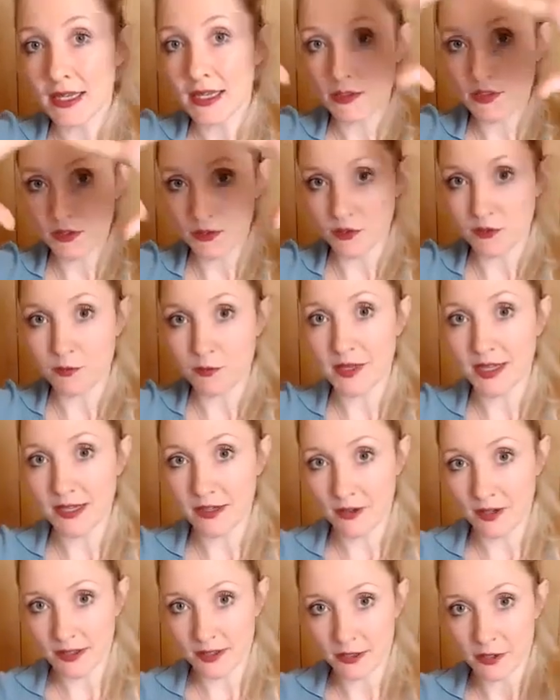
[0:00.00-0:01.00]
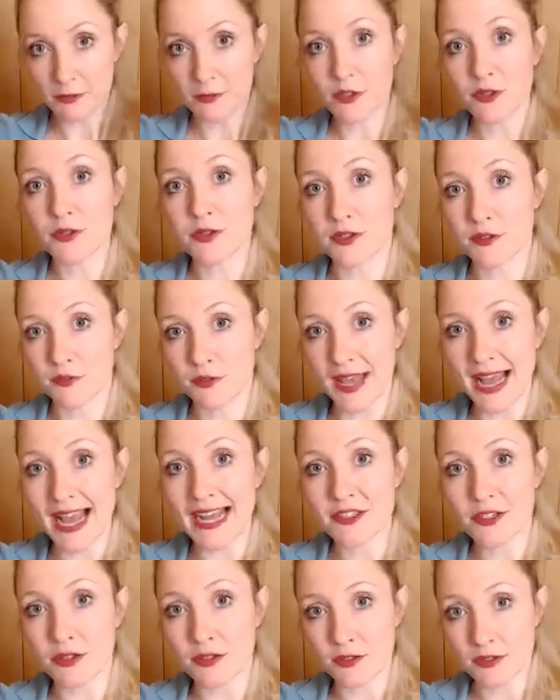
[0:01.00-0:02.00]
sort of being like an abusive
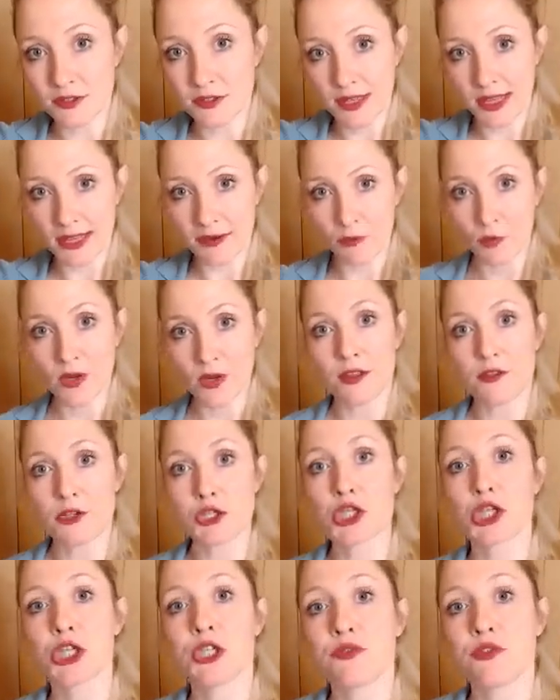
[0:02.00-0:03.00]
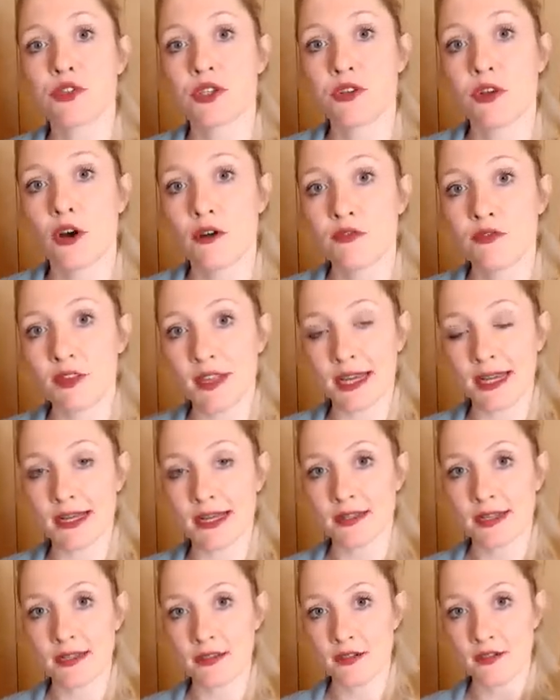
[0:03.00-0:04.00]
adult, and we are the children of
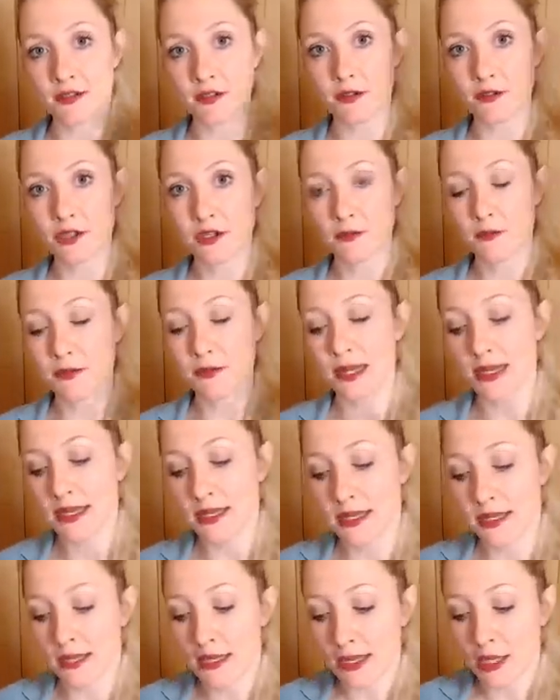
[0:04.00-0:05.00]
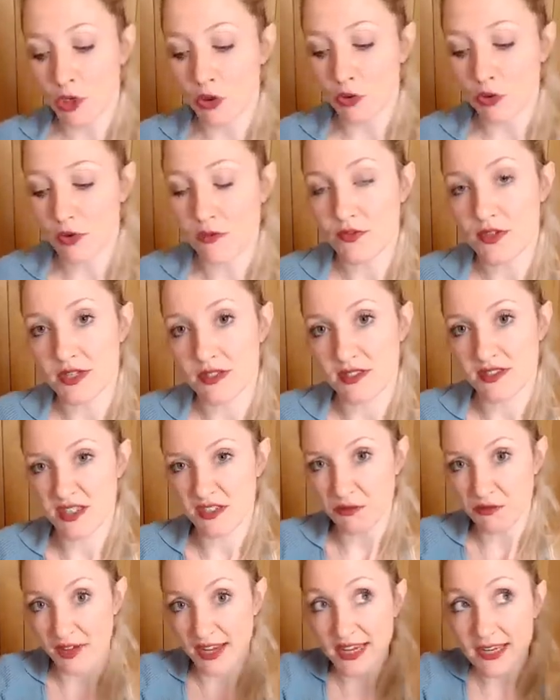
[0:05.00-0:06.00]
that. And so to me, all of this
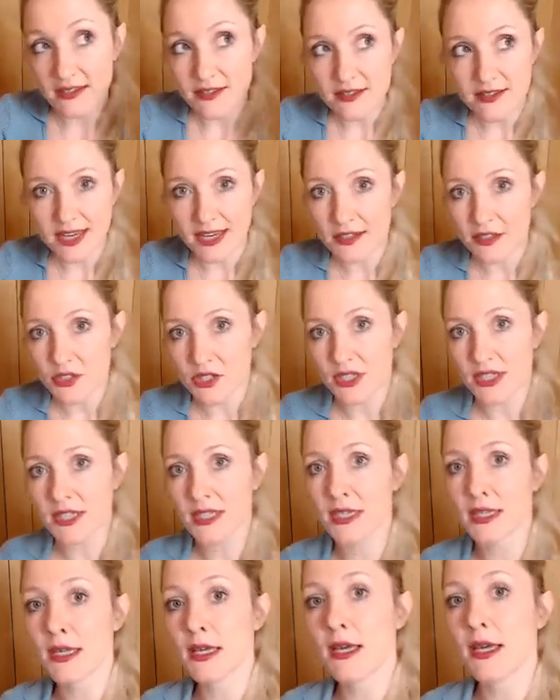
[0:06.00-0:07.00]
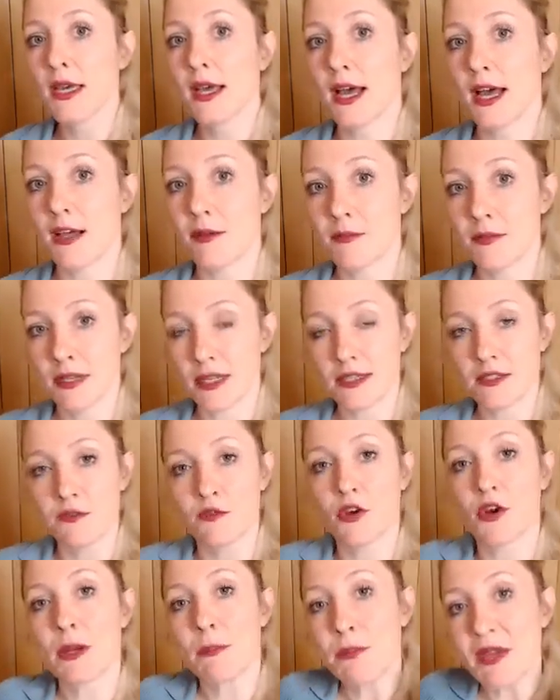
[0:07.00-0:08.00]
surveillance energy is
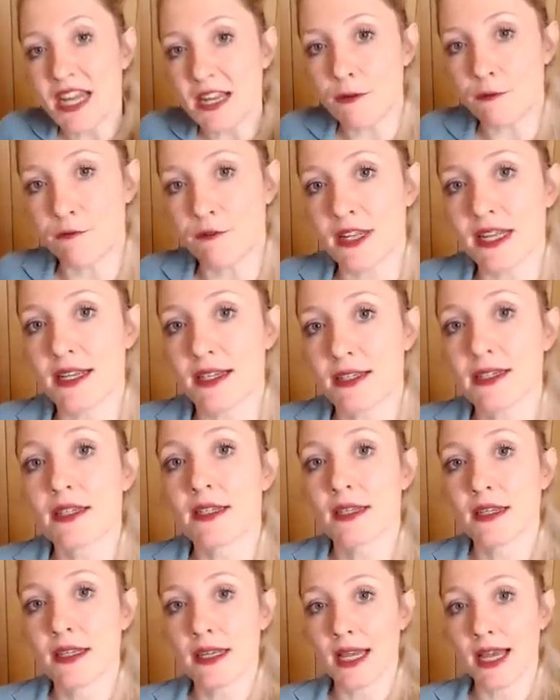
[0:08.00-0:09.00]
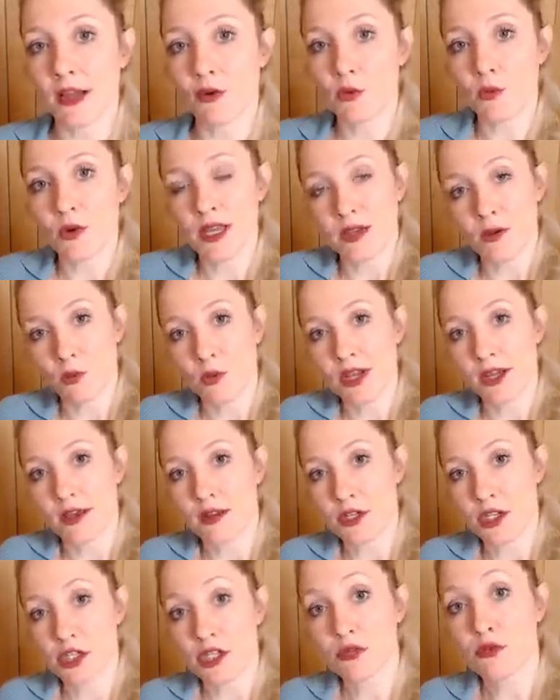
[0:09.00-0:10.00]
very pedophilic, and we are the
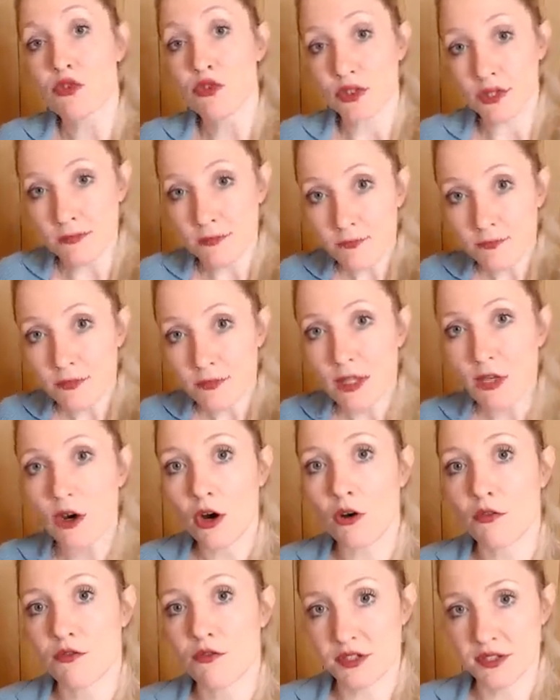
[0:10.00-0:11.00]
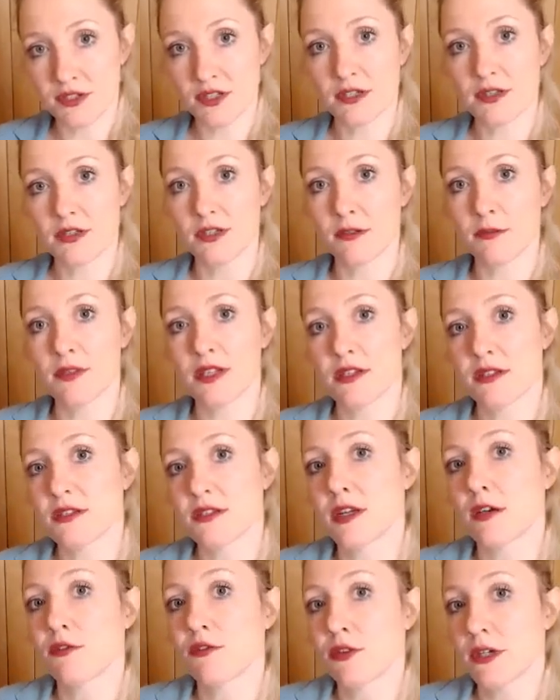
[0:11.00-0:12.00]
children of the system that are
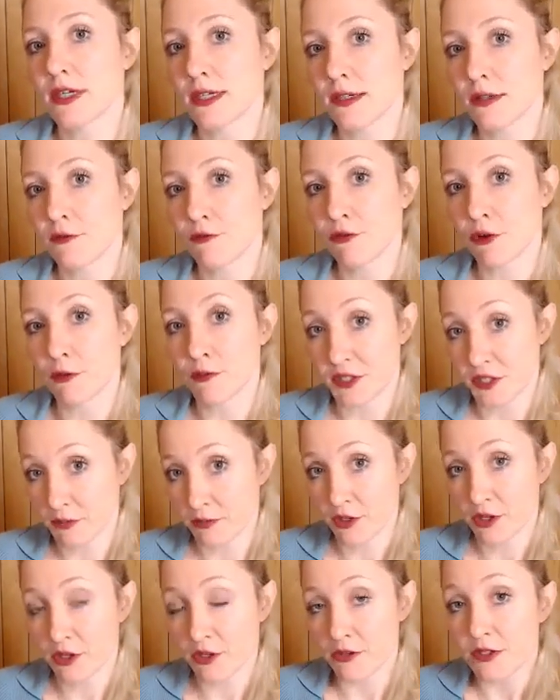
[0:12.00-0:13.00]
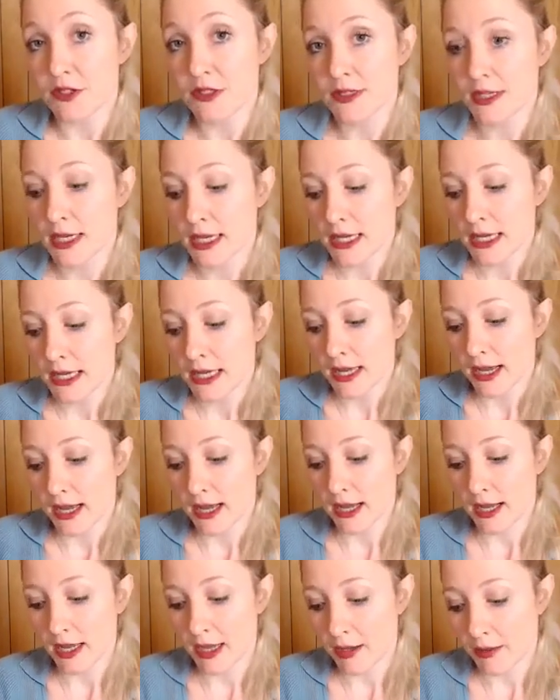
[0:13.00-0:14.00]
suffering from this abuse.
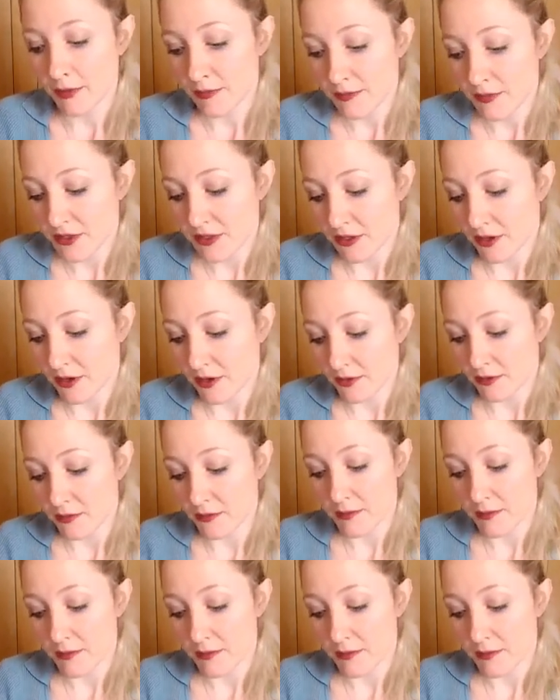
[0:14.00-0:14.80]
So